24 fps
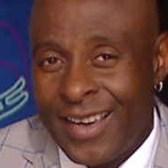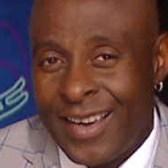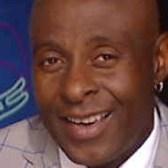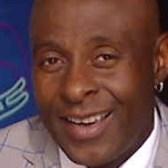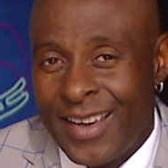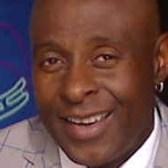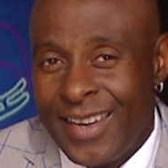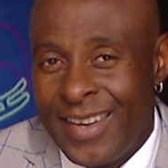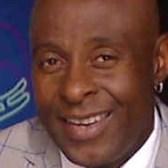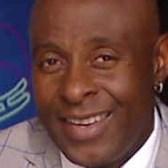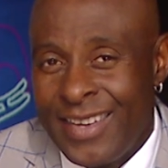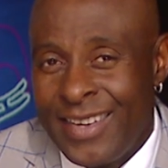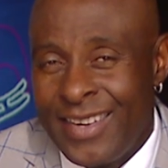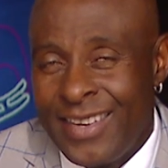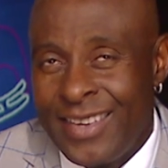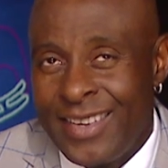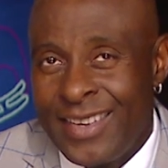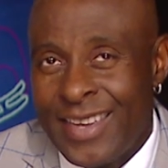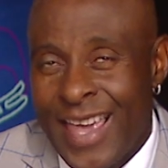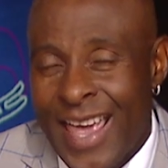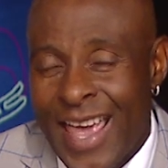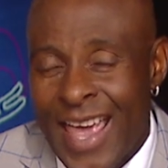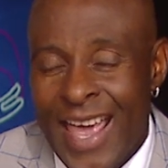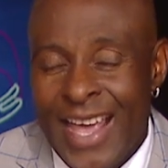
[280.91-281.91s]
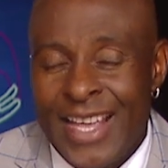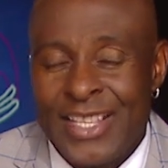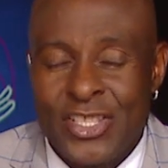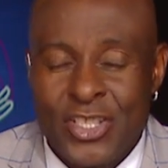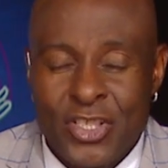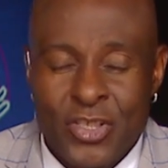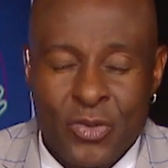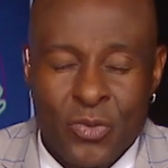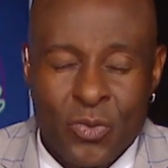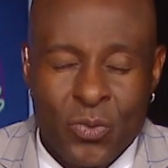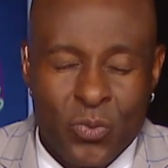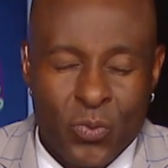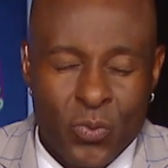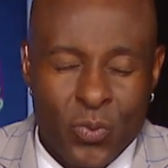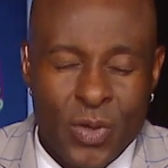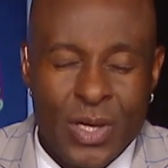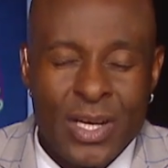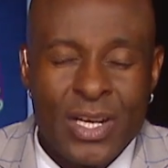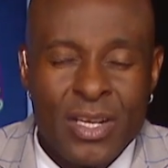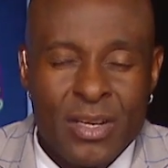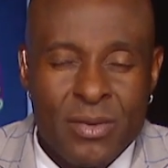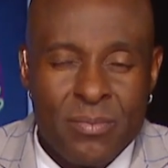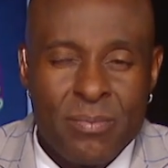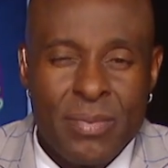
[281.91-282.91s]
he had to
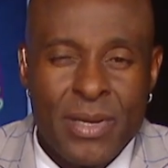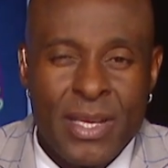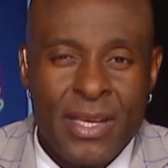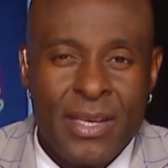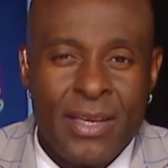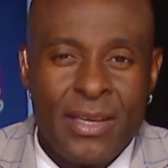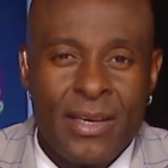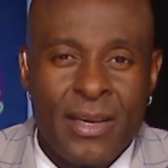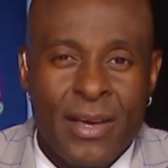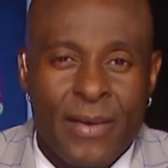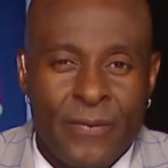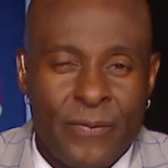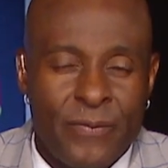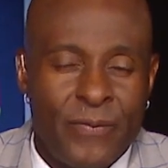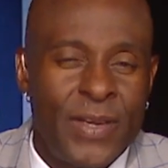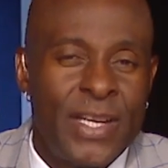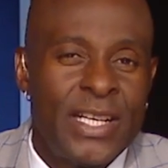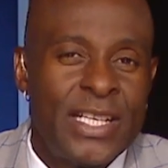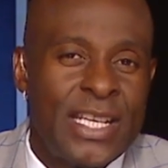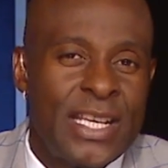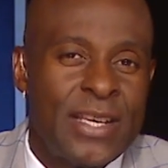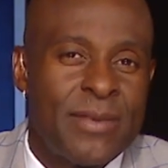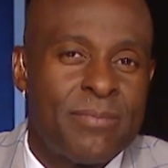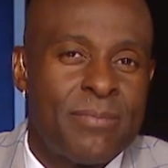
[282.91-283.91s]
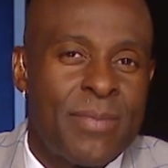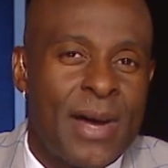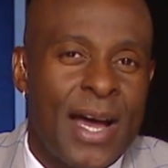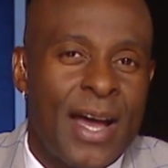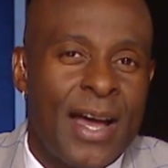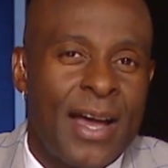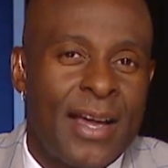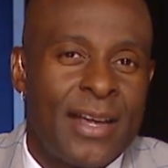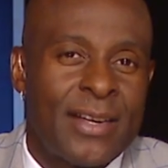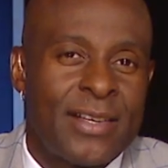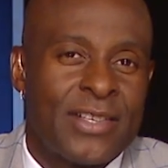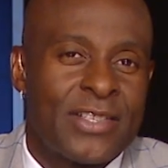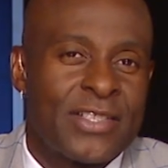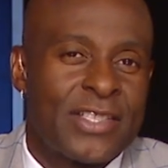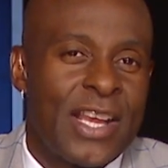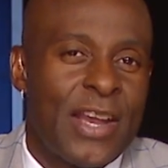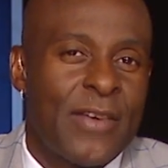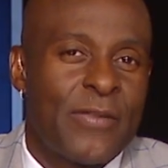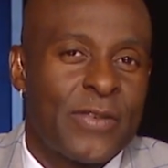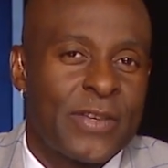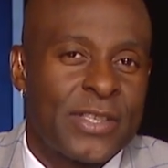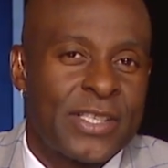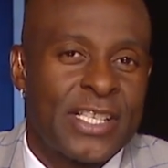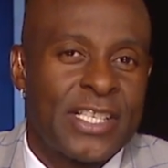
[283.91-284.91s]
really be offended by the San
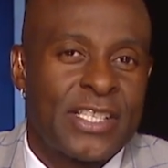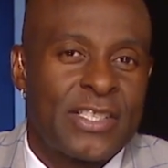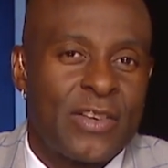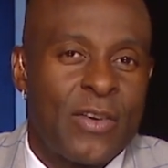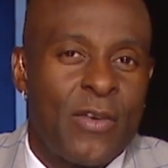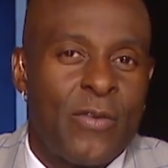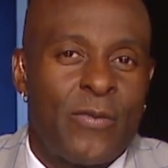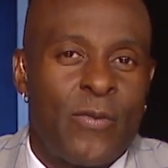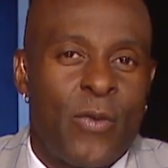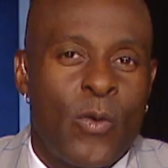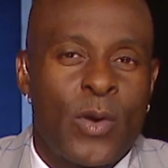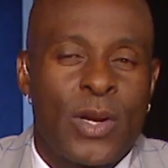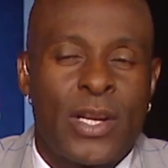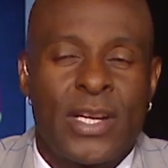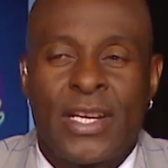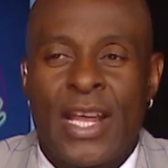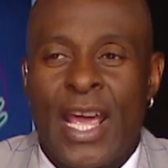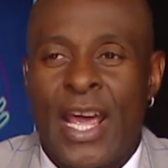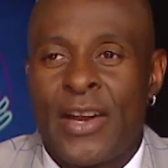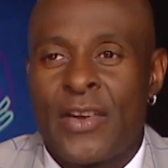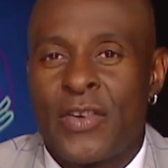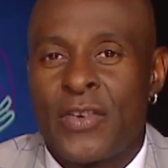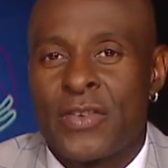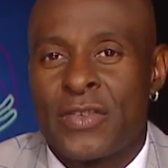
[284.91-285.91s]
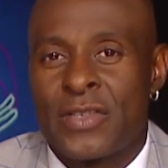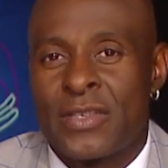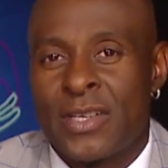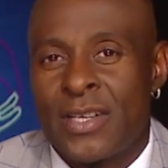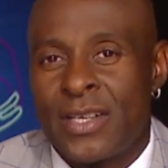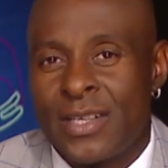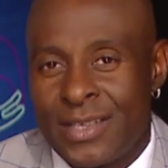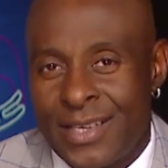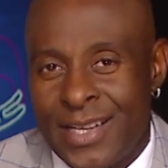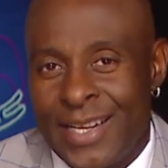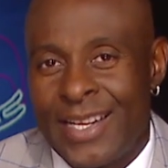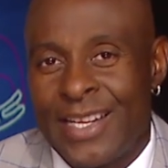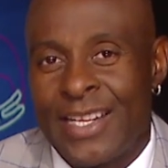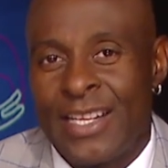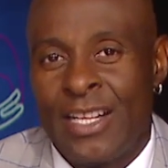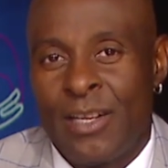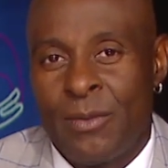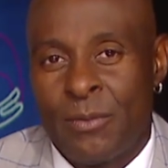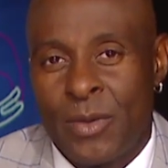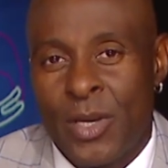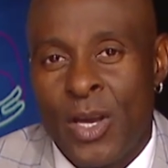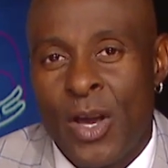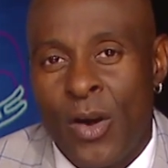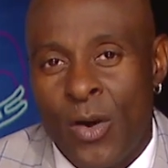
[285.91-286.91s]
Francisco 49ers letting
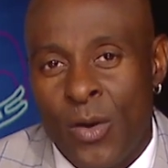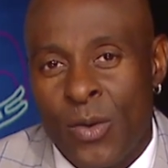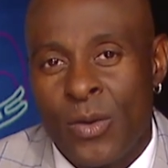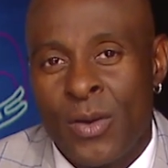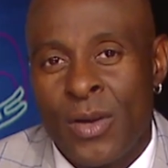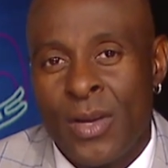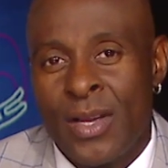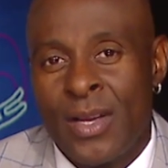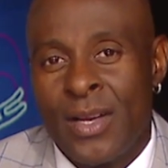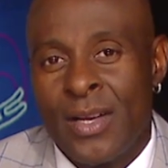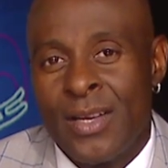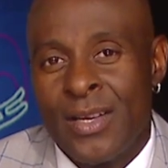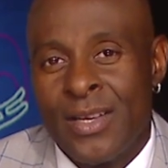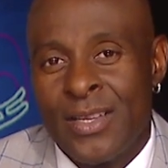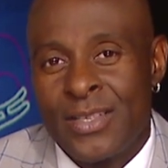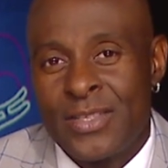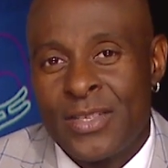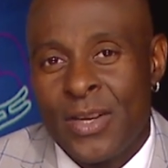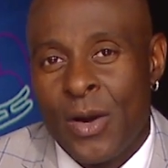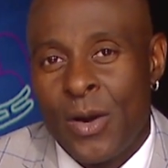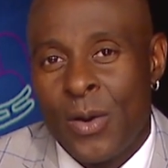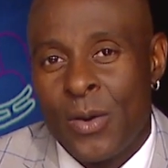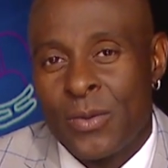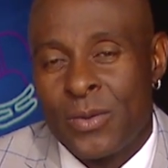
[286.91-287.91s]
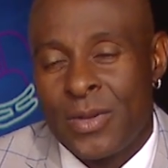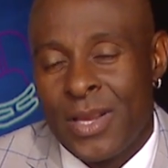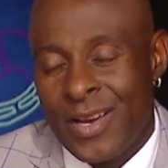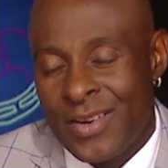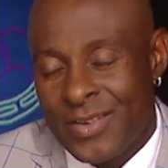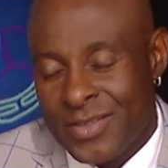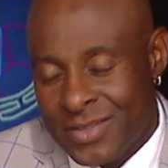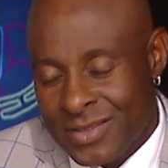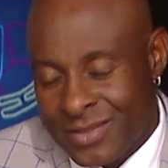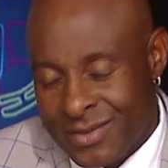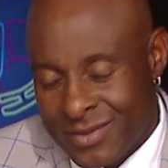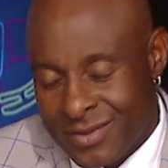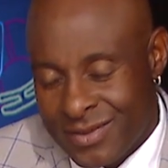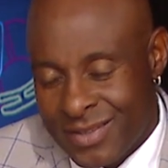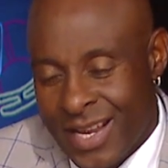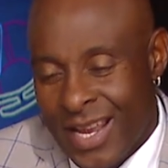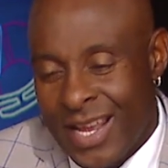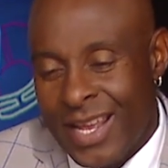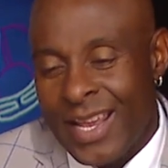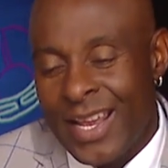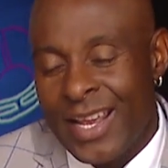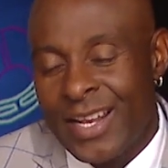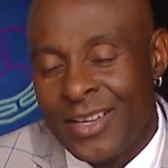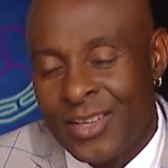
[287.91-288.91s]
him go. So there's
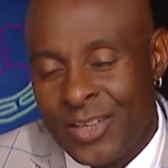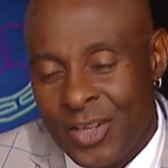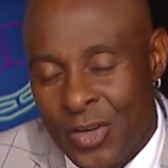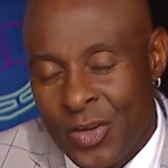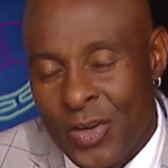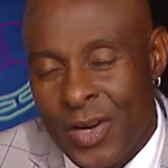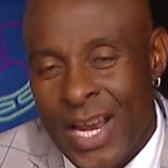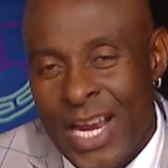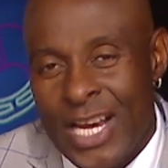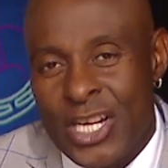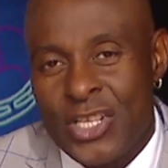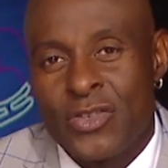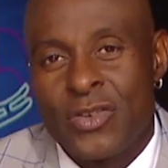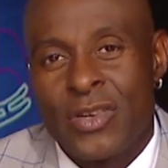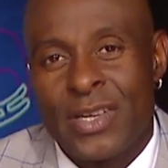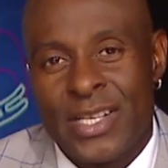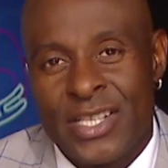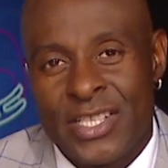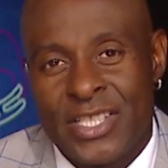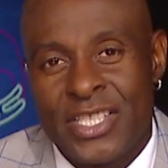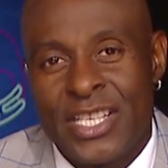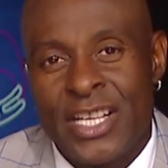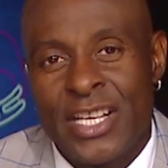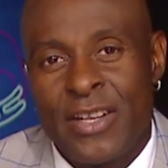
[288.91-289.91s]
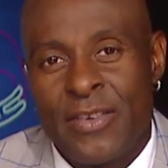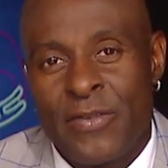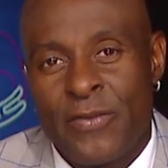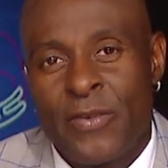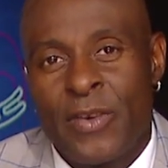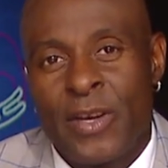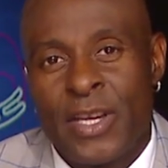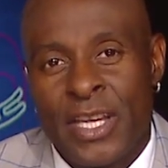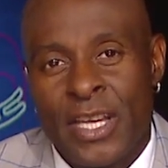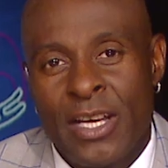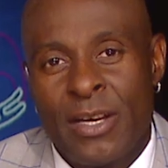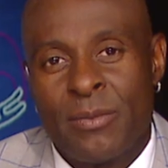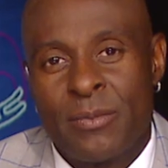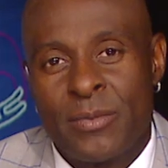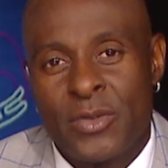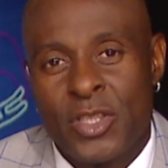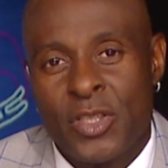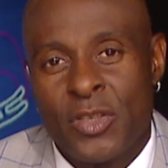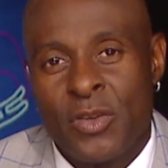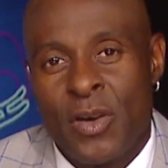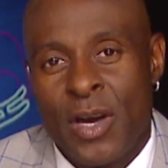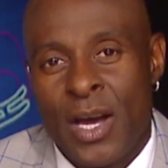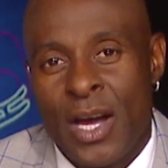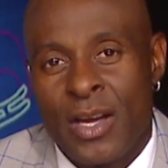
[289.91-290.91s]
that little extra incentive for him
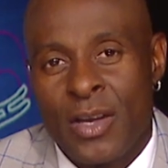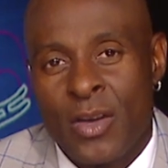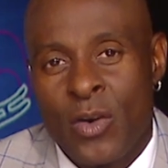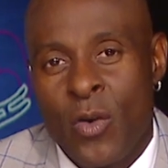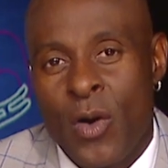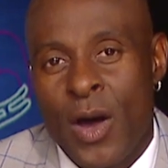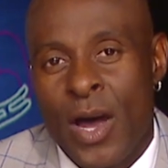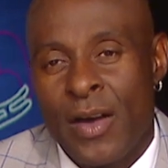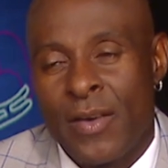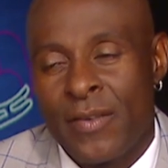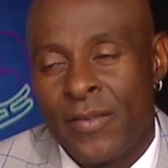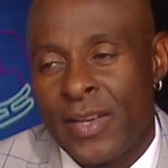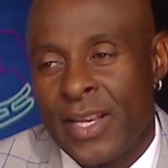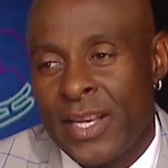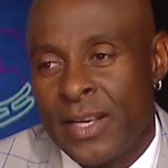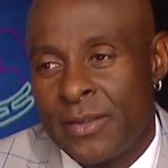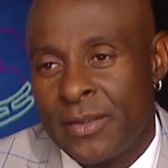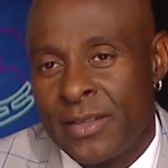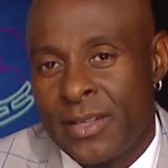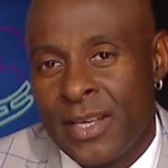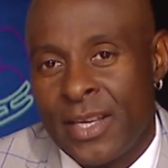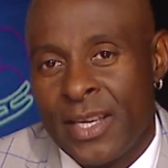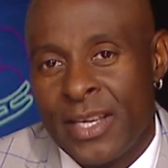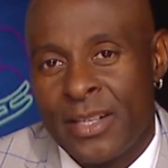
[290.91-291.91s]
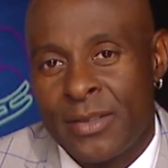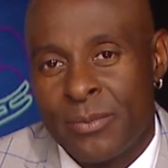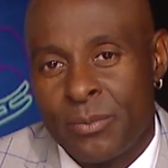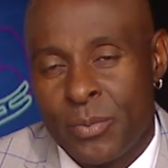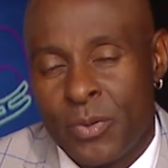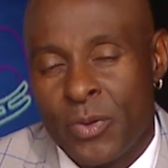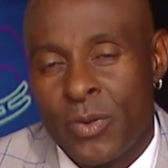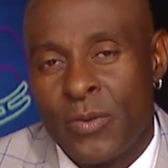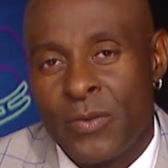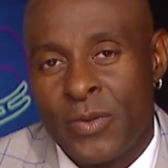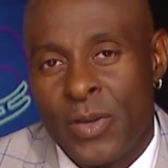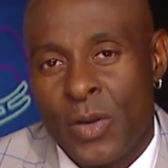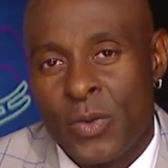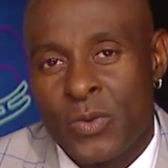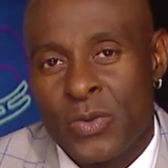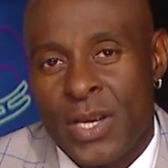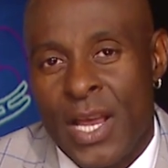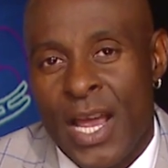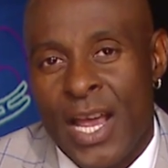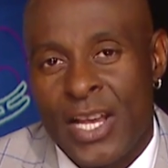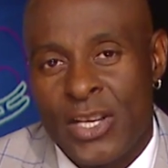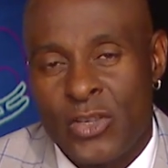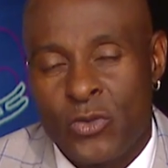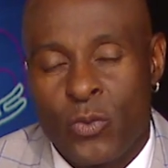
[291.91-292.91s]
to go out and prove those
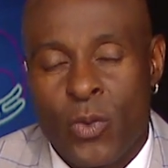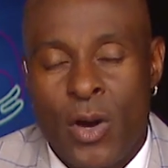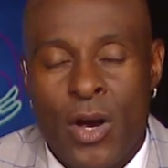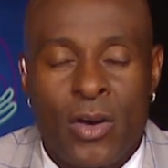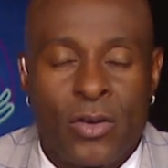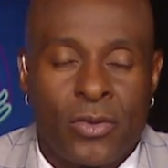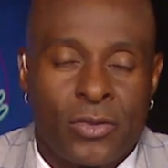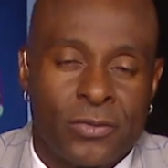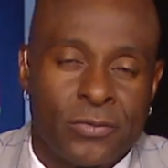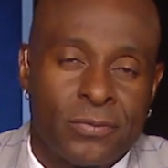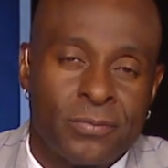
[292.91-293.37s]
guys wrong.